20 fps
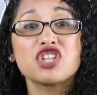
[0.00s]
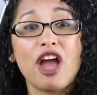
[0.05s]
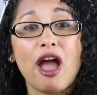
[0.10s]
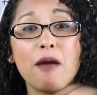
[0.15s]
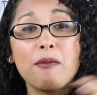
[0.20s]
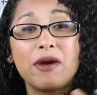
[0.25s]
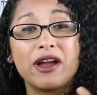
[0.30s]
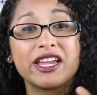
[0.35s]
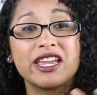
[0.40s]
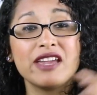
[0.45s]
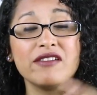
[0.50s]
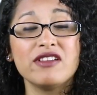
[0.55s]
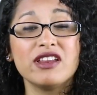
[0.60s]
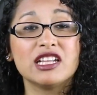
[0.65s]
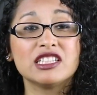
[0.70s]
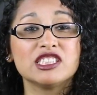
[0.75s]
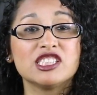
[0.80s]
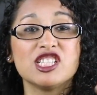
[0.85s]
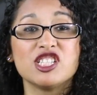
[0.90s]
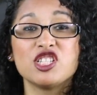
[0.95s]
job by
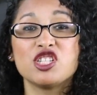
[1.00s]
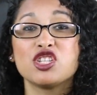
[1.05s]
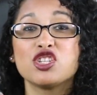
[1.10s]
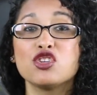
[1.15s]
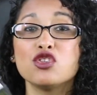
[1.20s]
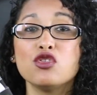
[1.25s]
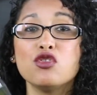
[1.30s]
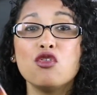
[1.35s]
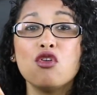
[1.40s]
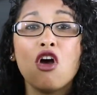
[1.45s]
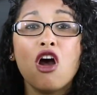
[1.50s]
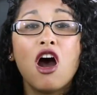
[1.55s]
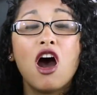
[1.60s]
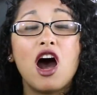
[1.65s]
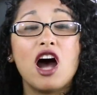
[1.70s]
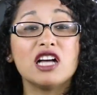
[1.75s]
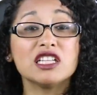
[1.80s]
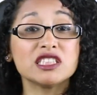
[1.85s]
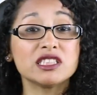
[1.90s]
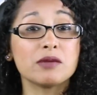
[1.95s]
giving us these two
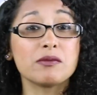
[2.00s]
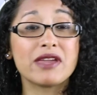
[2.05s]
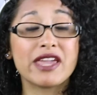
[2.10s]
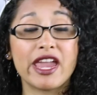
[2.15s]
awesome